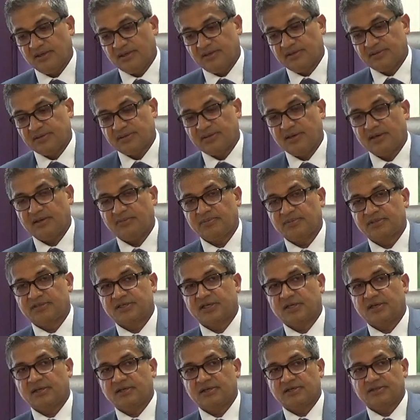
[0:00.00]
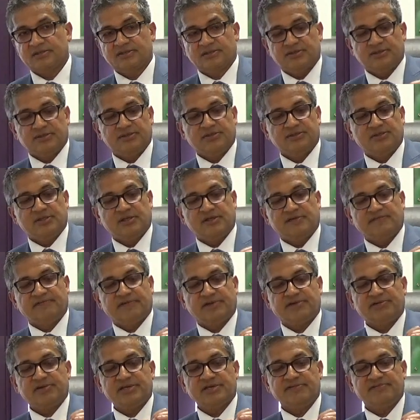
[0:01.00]
The carpal tunnel is usually a
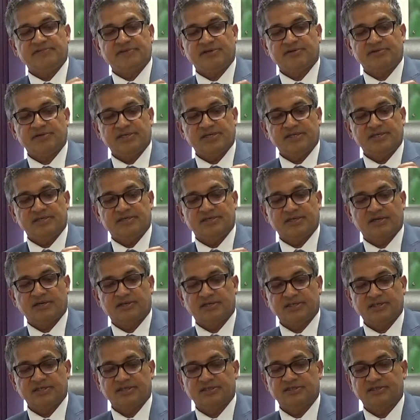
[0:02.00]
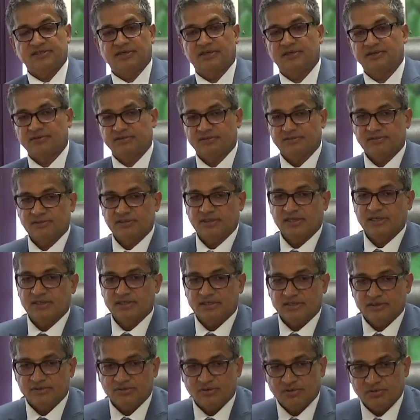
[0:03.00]
very, very tight tunnel in
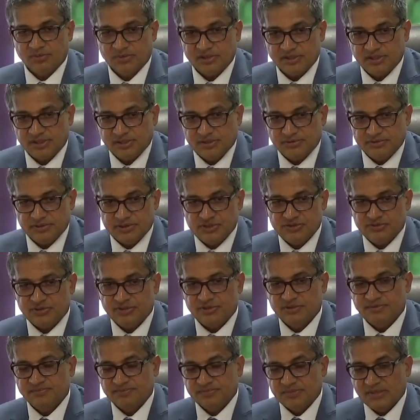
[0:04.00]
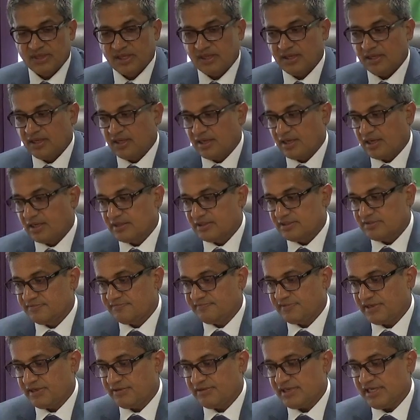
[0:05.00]
a normal individual and is
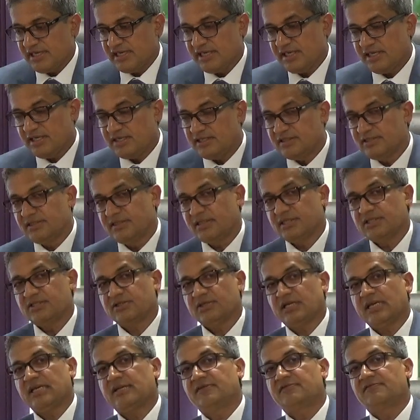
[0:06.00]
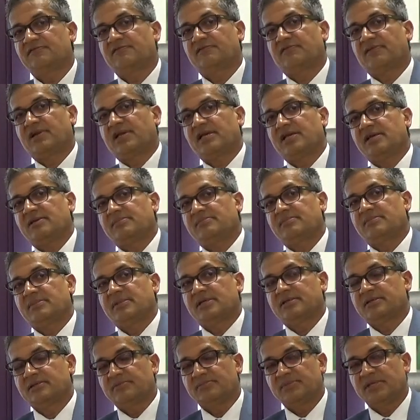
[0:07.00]
very easy to inflame
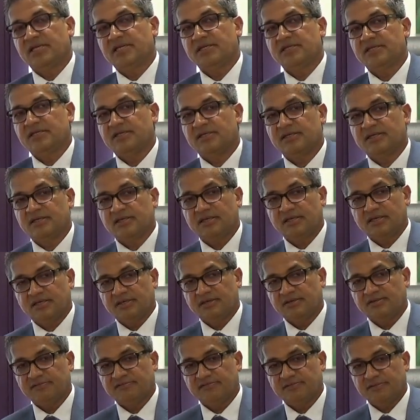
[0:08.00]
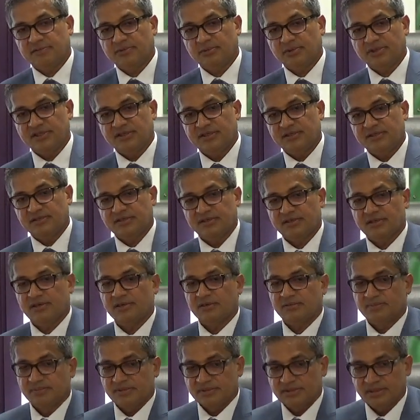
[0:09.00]
the median nerve within the
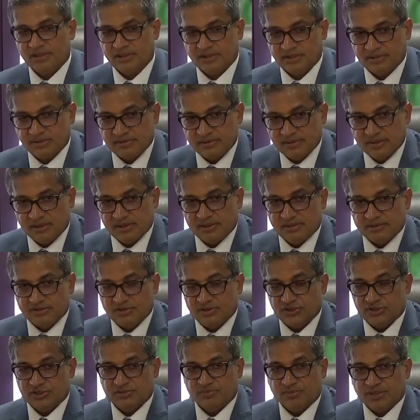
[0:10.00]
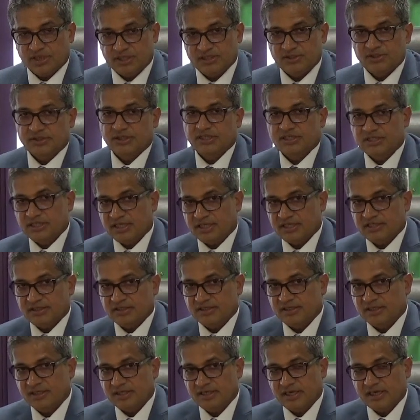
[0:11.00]
carpal tunnel just by doing
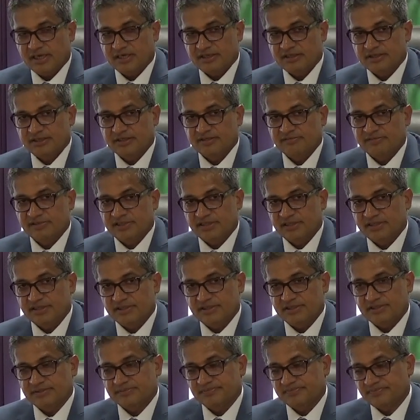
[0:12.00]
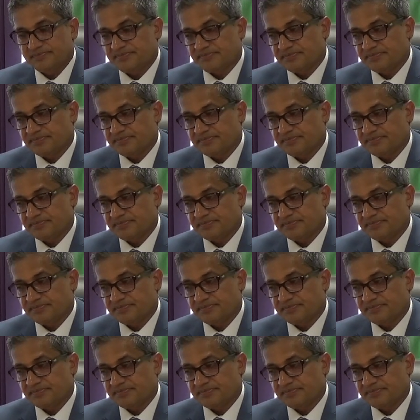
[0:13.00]
day-to-day activities.